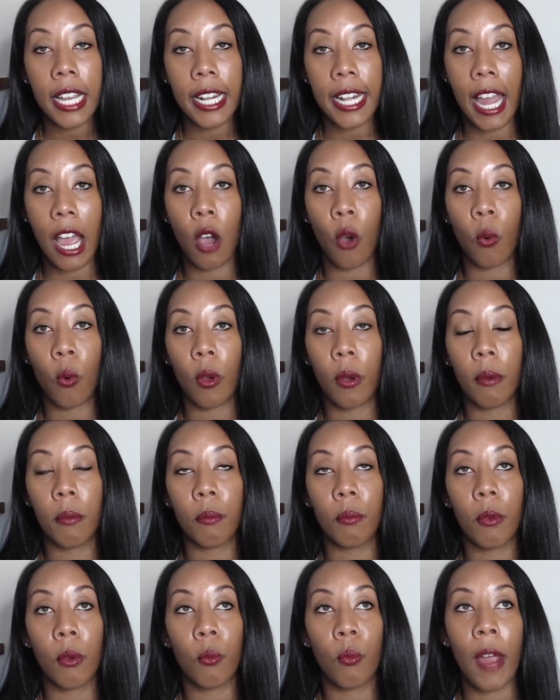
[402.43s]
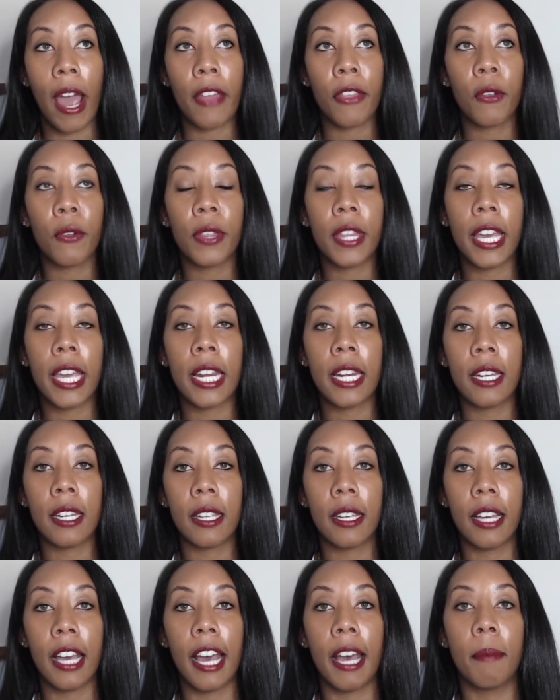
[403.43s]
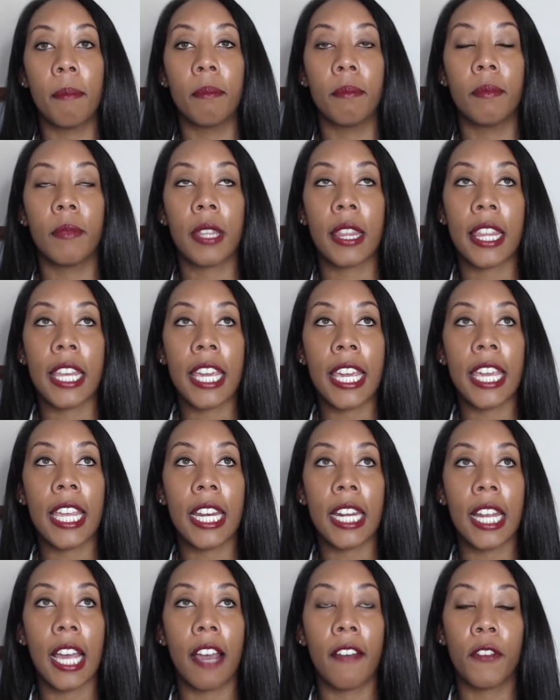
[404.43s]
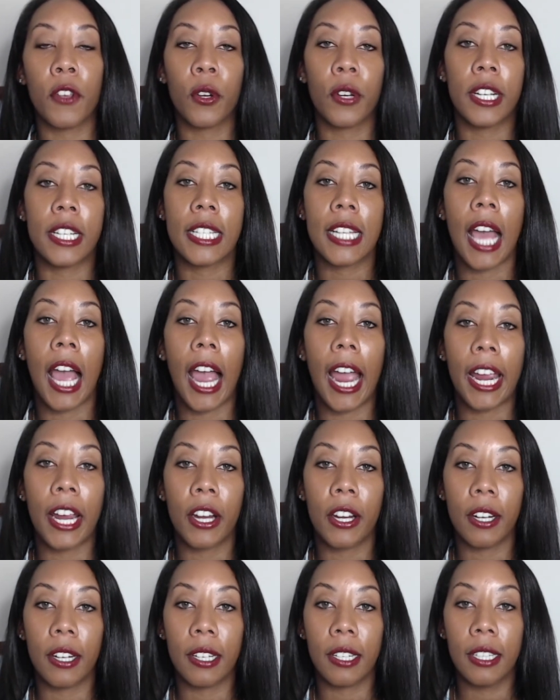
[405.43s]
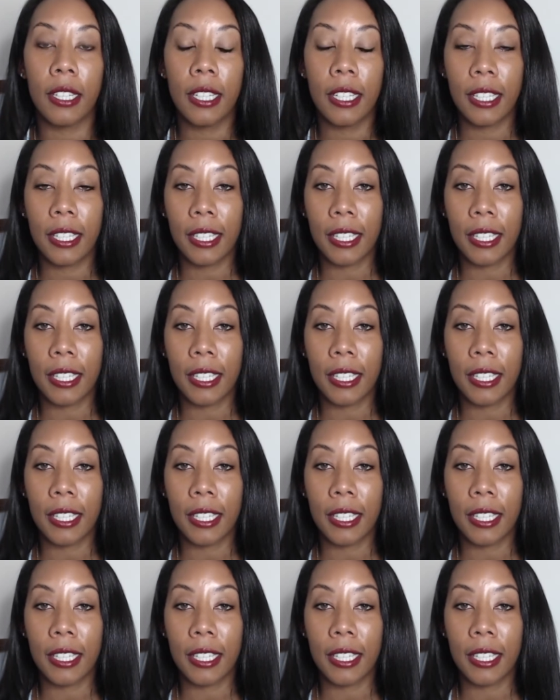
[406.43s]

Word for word: Now, rather than um, thinking of your entire